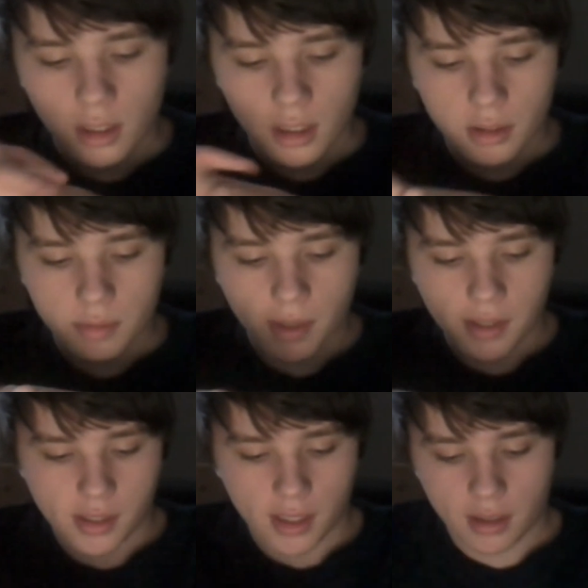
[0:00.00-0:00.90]
It's my
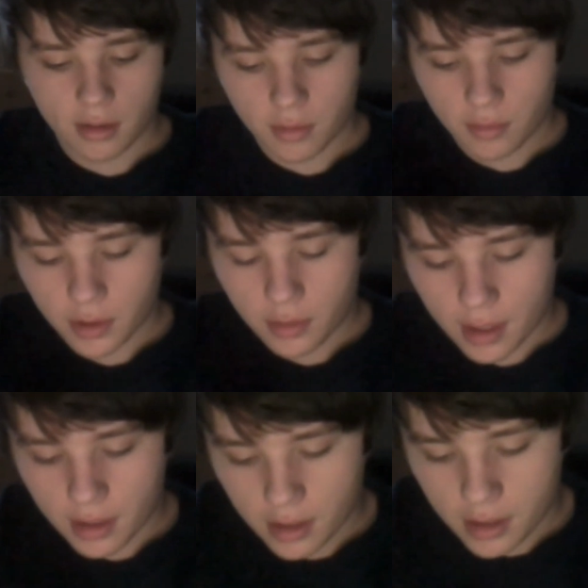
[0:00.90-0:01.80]
second
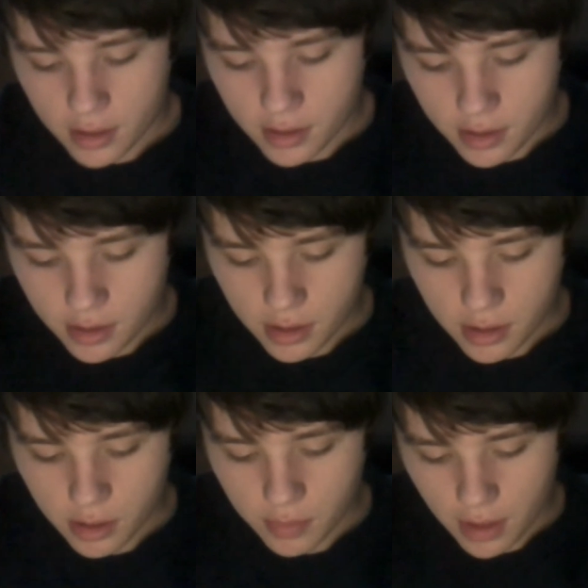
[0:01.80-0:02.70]
regret is,
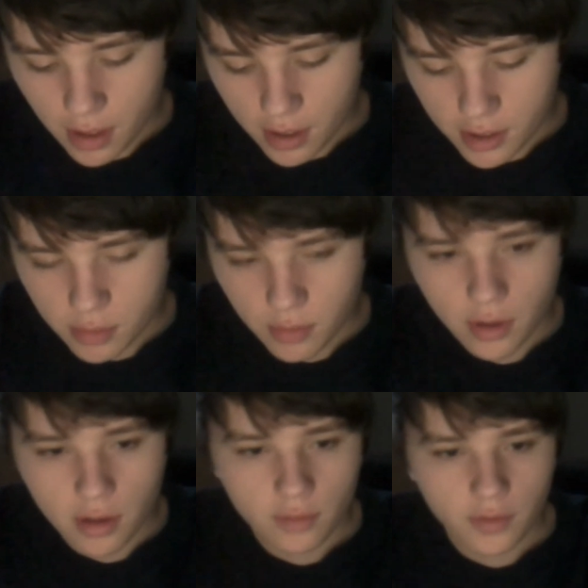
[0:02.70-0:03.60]
to be honest with
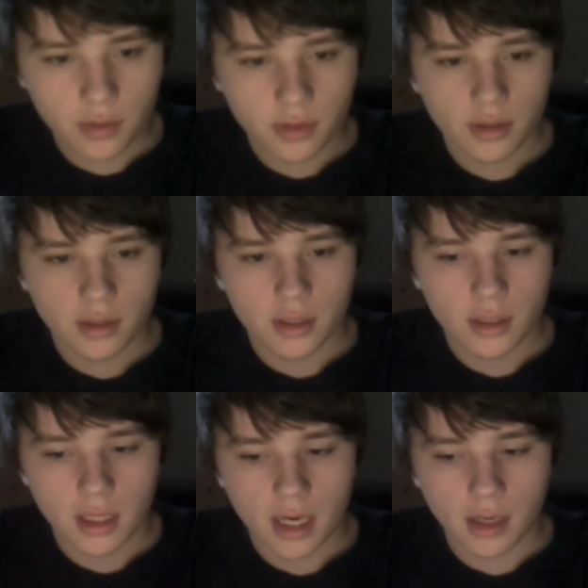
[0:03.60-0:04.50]
all of you,
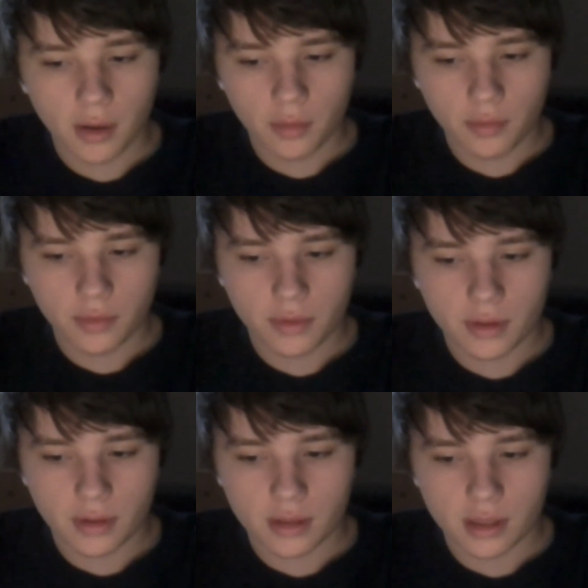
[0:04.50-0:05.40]
I know
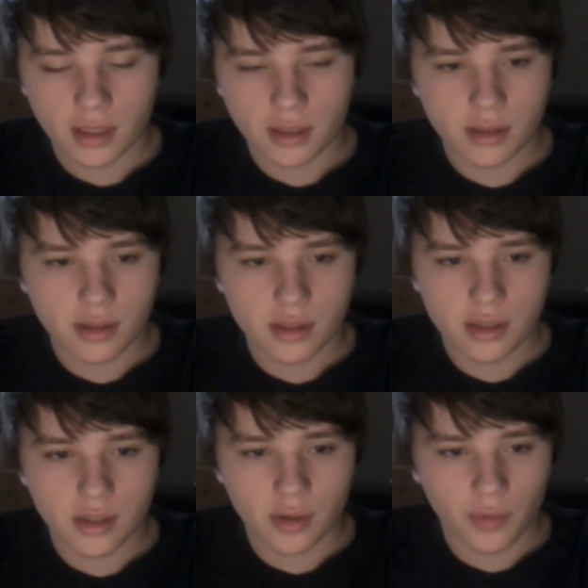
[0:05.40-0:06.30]
I
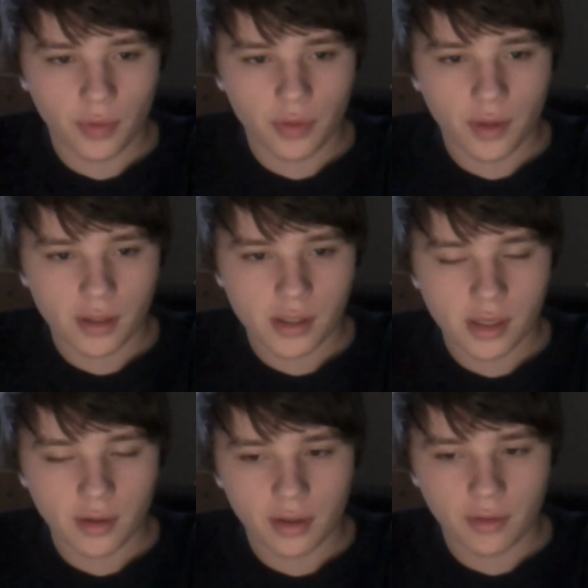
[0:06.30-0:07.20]
don't, not to
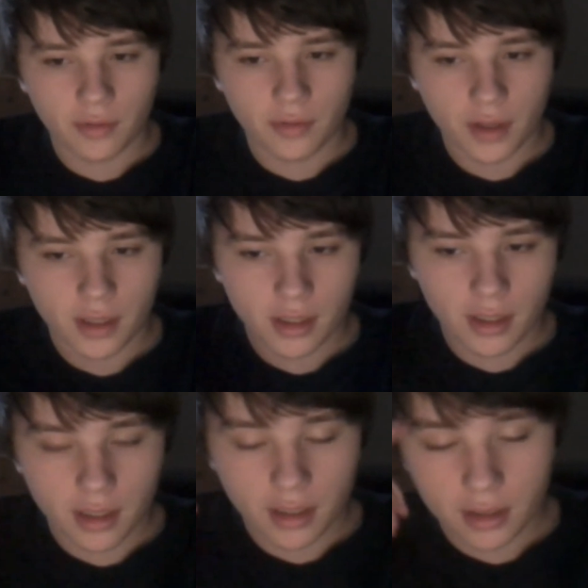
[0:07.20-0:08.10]
sound like a fucking
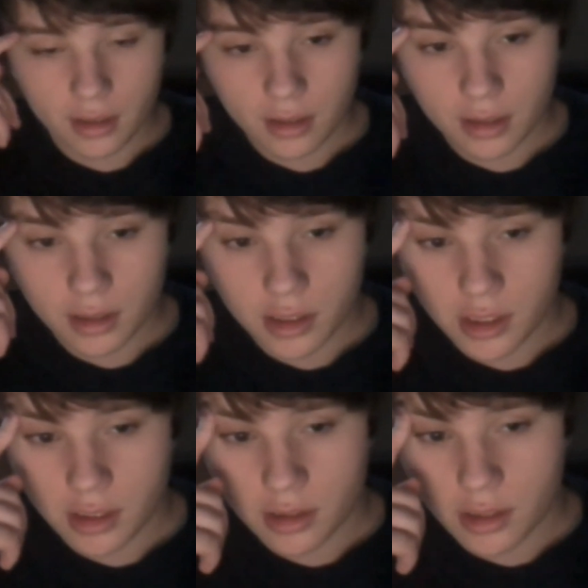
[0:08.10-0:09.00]
like
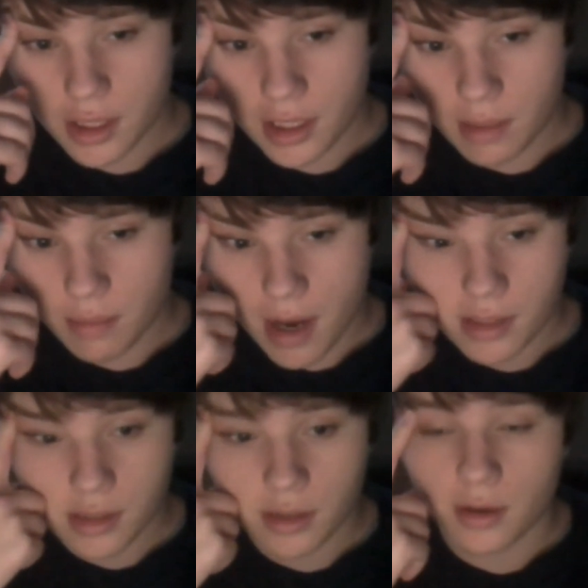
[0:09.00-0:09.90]
cheeky
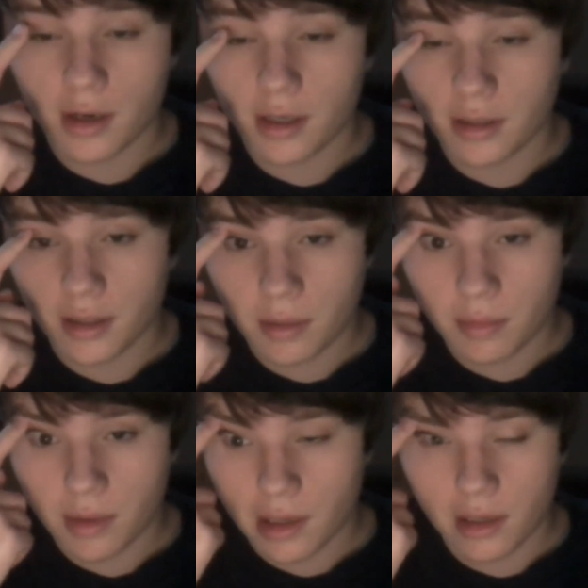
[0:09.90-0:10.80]
bastard or anything,
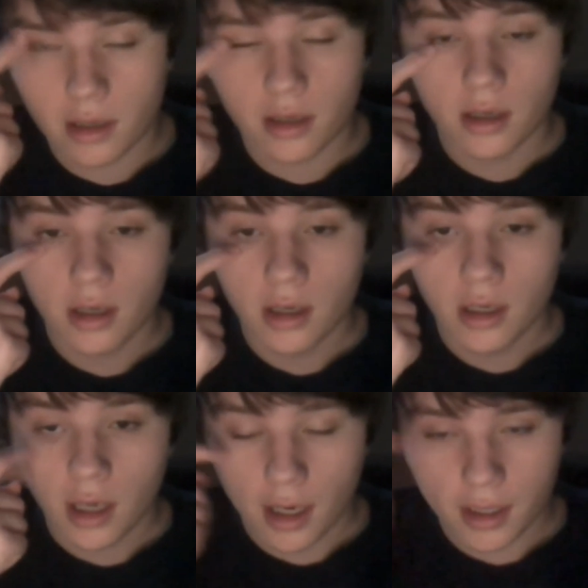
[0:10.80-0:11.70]
but
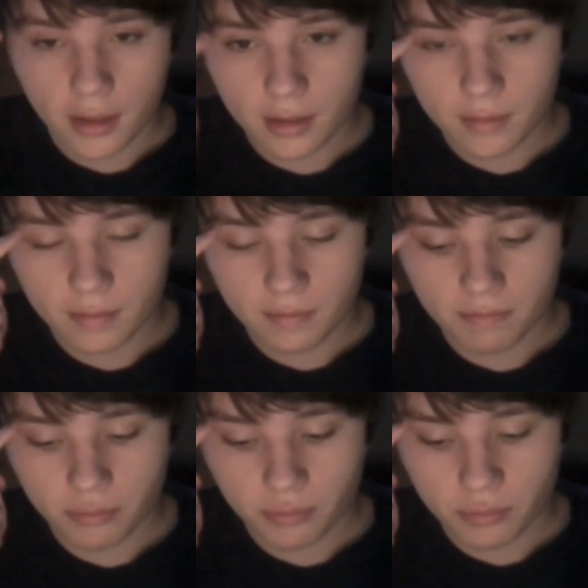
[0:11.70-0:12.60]
I
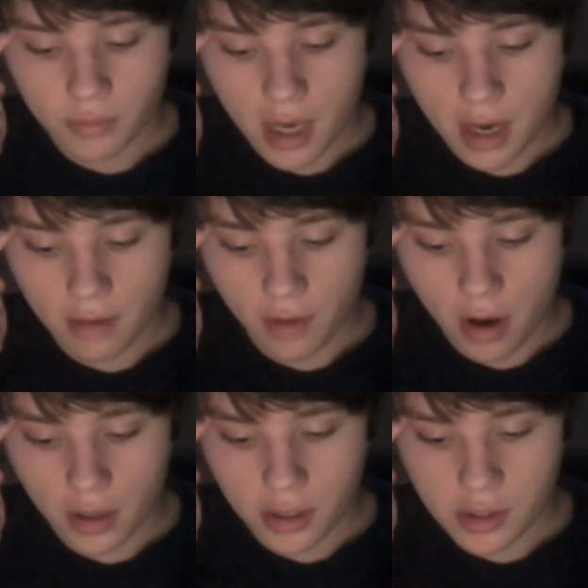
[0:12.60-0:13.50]
I've
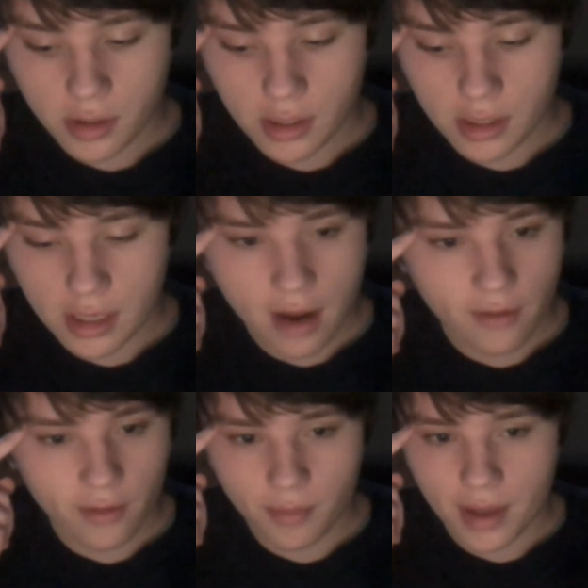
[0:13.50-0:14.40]
honestly
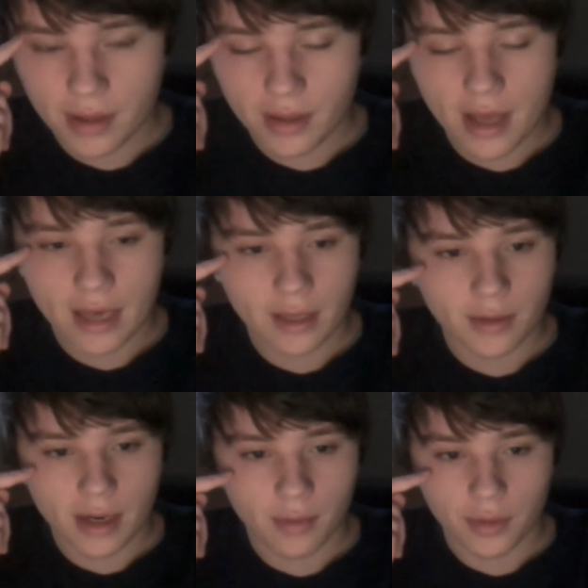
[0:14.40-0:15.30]
never been that
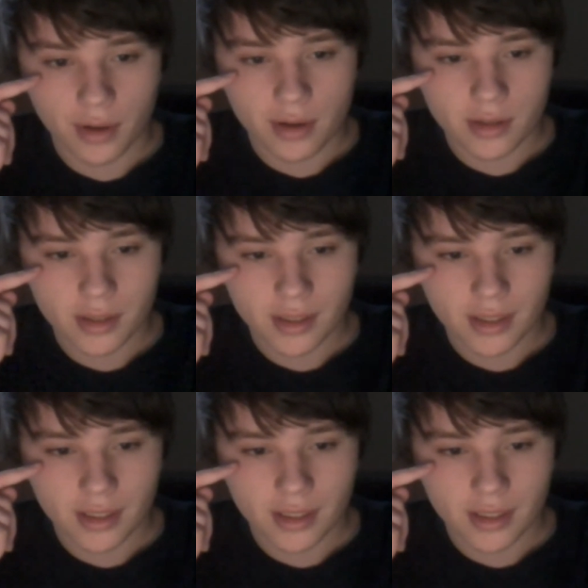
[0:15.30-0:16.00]
great with girls.